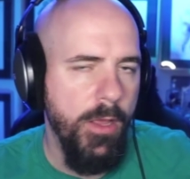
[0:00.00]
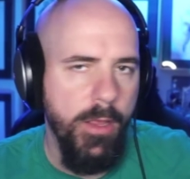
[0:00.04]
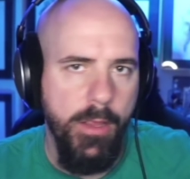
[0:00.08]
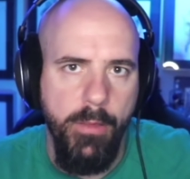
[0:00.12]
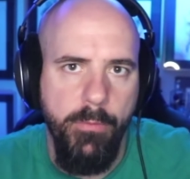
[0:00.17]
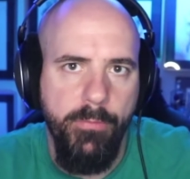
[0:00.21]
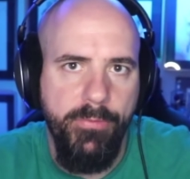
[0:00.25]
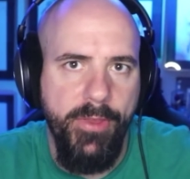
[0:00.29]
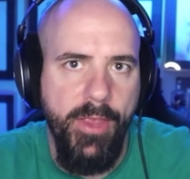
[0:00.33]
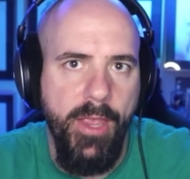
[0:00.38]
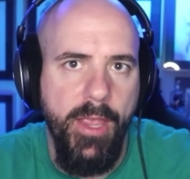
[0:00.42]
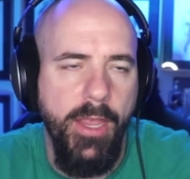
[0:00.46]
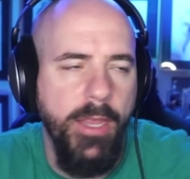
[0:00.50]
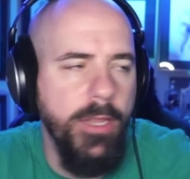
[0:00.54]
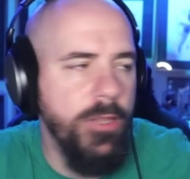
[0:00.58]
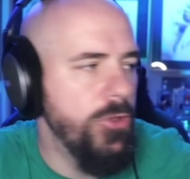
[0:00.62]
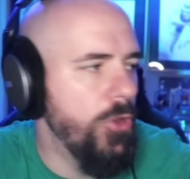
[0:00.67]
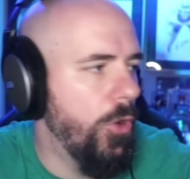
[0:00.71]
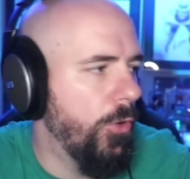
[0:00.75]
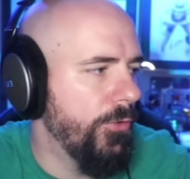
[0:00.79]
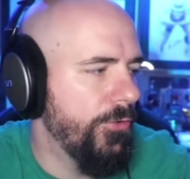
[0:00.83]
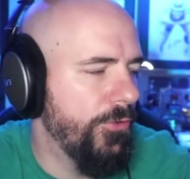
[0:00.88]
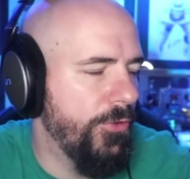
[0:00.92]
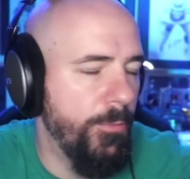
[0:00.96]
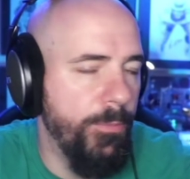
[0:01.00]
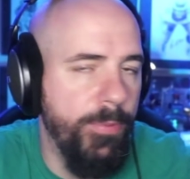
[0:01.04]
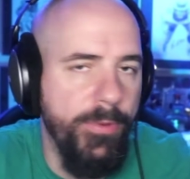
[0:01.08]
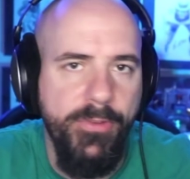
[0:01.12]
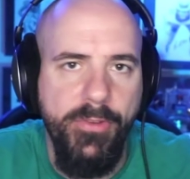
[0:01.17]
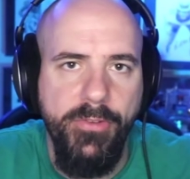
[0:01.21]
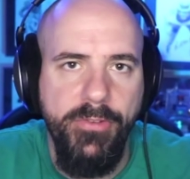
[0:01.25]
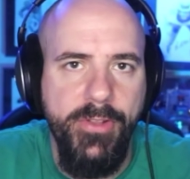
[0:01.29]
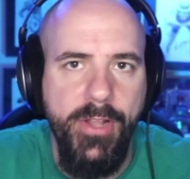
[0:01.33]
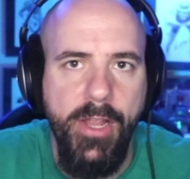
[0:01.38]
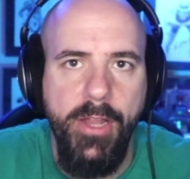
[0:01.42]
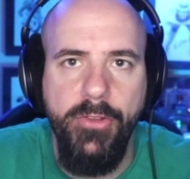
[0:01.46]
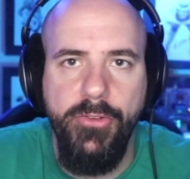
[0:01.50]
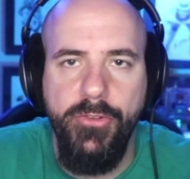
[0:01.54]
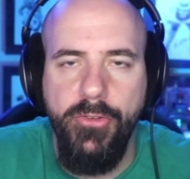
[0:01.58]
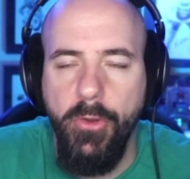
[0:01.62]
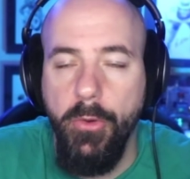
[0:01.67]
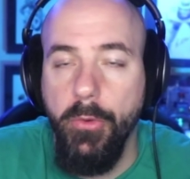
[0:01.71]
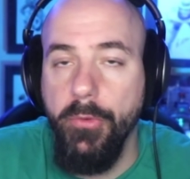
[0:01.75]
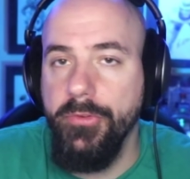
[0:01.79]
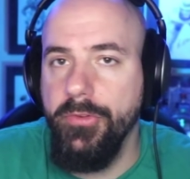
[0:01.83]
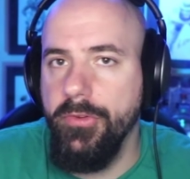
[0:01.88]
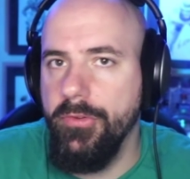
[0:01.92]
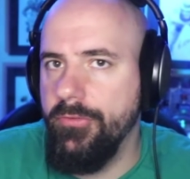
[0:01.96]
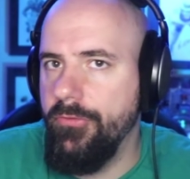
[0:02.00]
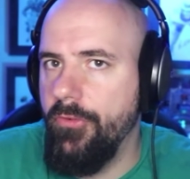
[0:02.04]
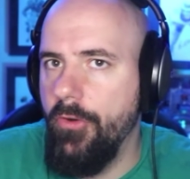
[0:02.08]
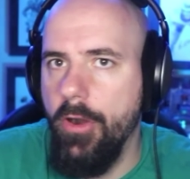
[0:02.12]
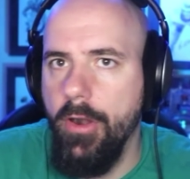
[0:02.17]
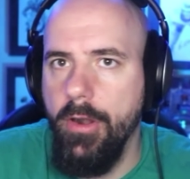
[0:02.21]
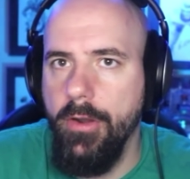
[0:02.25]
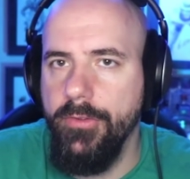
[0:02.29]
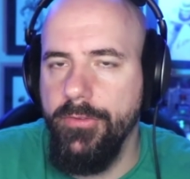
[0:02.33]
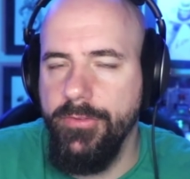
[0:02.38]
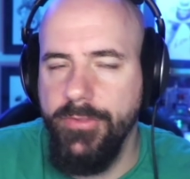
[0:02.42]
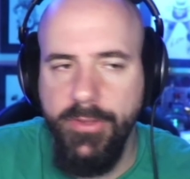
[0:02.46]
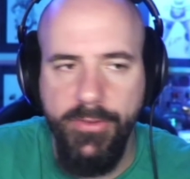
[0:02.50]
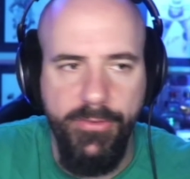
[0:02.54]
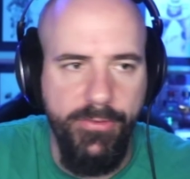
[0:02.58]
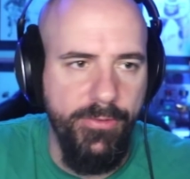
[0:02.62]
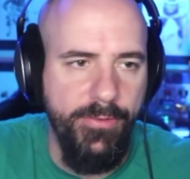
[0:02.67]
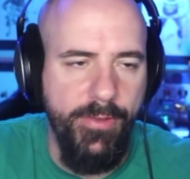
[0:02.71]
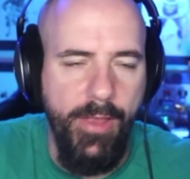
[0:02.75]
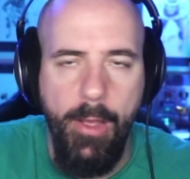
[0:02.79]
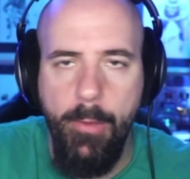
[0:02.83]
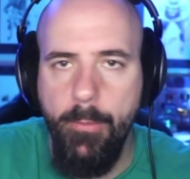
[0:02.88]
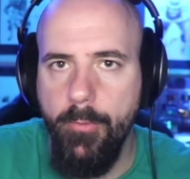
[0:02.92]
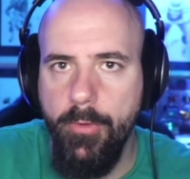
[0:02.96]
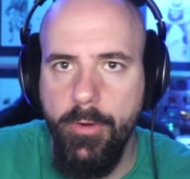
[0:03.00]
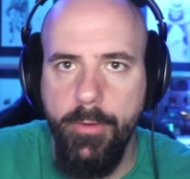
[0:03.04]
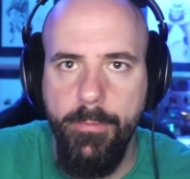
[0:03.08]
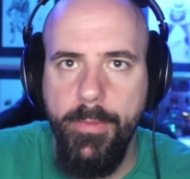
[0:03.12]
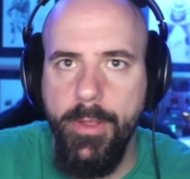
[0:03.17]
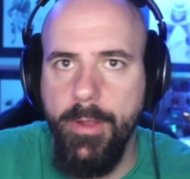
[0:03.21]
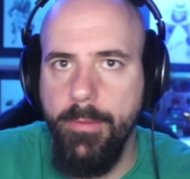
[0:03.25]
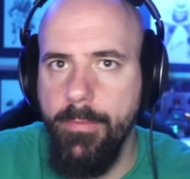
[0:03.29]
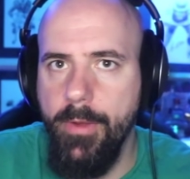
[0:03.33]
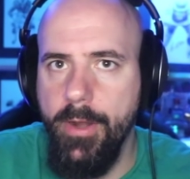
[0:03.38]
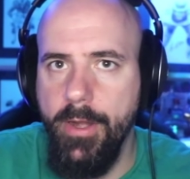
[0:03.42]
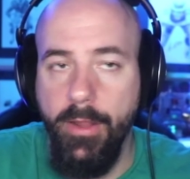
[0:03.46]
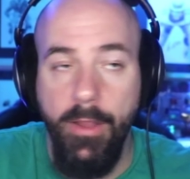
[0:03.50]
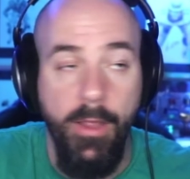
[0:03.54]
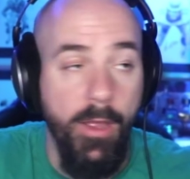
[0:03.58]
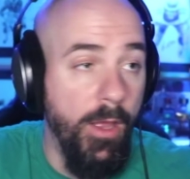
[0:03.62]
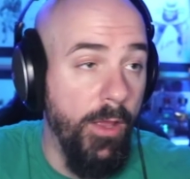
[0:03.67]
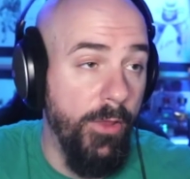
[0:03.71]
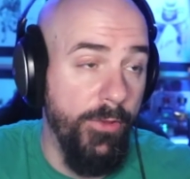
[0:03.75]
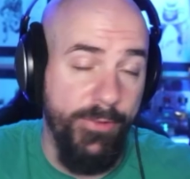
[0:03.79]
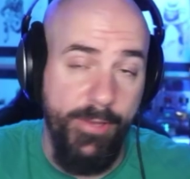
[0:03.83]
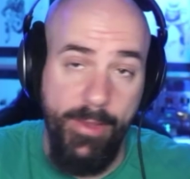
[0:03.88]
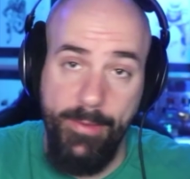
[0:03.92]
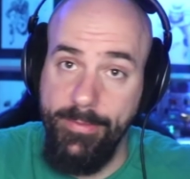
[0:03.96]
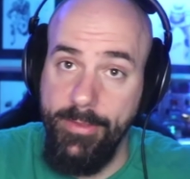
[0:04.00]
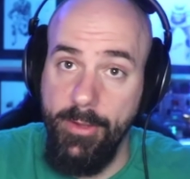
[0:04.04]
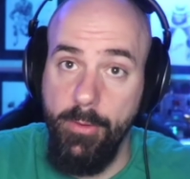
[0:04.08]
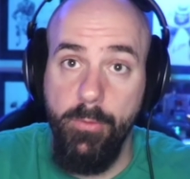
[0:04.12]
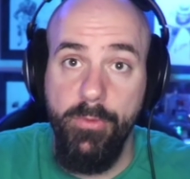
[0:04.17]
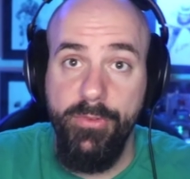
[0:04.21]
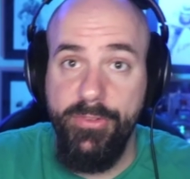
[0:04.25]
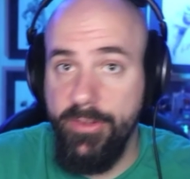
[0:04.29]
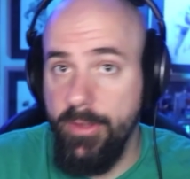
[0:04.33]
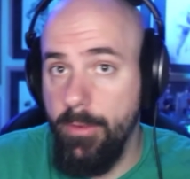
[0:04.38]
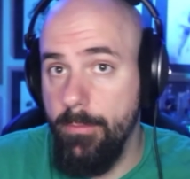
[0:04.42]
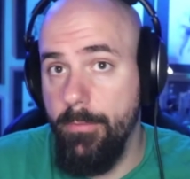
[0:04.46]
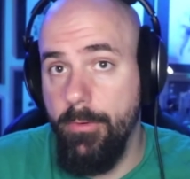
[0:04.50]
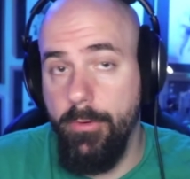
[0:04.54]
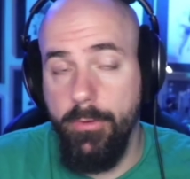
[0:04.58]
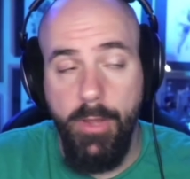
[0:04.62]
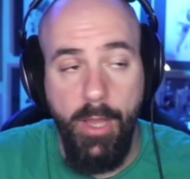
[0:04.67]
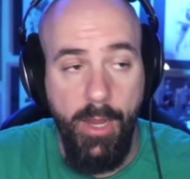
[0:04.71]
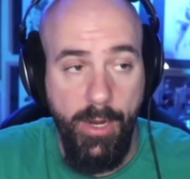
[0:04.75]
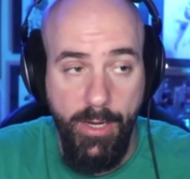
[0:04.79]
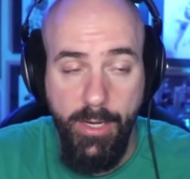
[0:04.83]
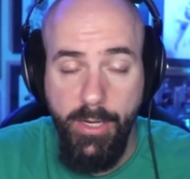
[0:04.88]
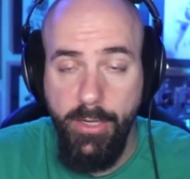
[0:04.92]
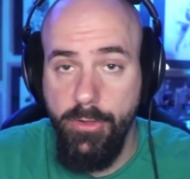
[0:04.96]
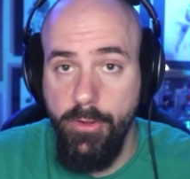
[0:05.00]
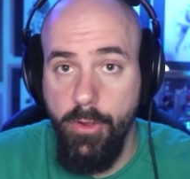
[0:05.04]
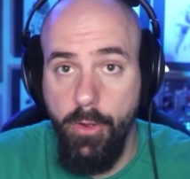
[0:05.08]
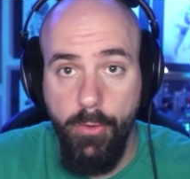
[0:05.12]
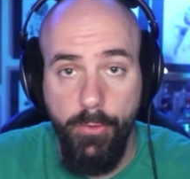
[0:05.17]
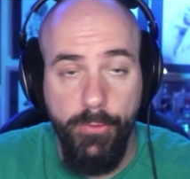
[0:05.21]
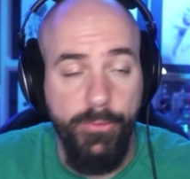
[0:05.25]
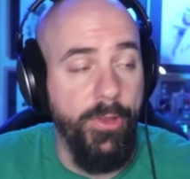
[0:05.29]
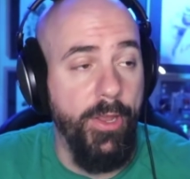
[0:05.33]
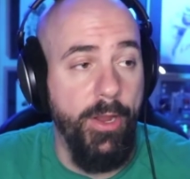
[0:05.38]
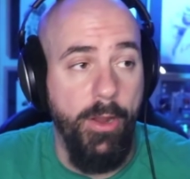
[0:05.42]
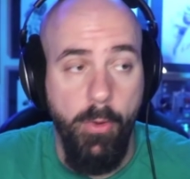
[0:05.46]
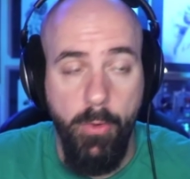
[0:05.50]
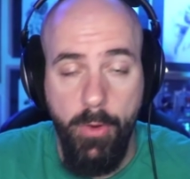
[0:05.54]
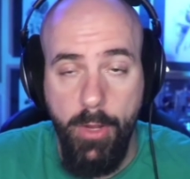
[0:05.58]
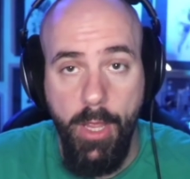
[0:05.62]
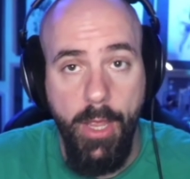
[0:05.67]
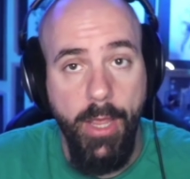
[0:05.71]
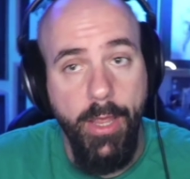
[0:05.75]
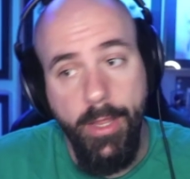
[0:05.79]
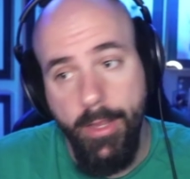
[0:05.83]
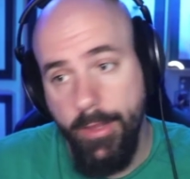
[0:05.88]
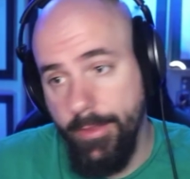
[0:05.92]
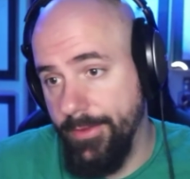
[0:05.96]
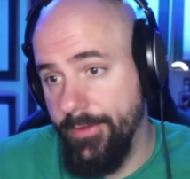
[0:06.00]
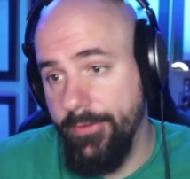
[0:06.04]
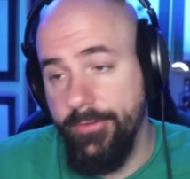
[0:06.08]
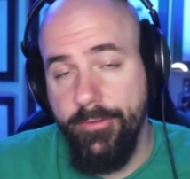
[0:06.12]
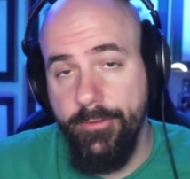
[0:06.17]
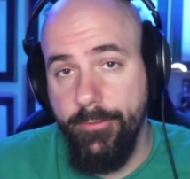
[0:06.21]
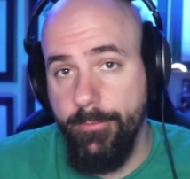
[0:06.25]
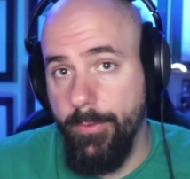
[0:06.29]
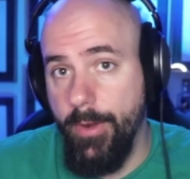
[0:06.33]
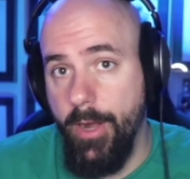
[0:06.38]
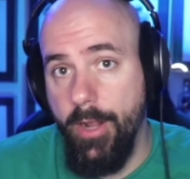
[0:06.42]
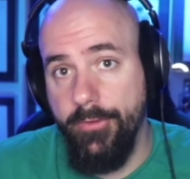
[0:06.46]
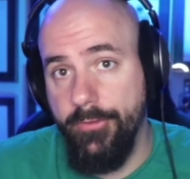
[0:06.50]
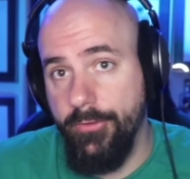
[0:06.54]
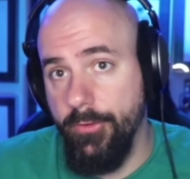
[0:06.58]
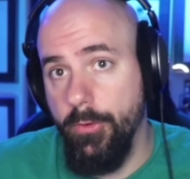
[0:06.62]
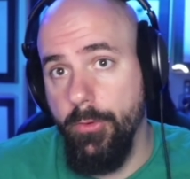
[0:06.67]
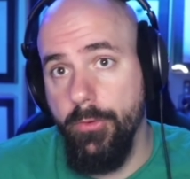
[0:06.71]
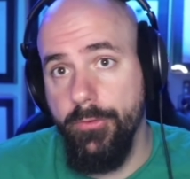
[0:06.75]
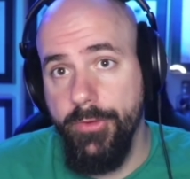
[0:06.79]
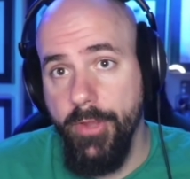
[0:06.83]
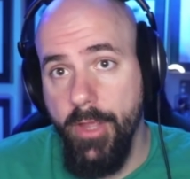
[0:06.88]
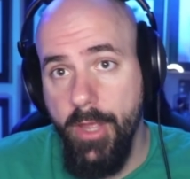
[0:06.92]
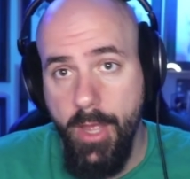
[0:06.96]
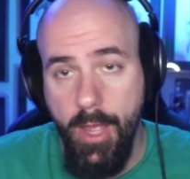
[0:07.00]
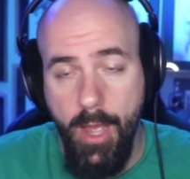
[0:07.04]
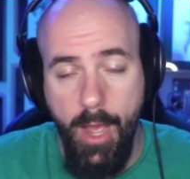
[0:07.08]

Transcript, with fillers: I'm saying he knows the position that he chose as far as this is how I'm going to make money. Same thing with Skimbo. Like he knows, like okay, this is what I chose.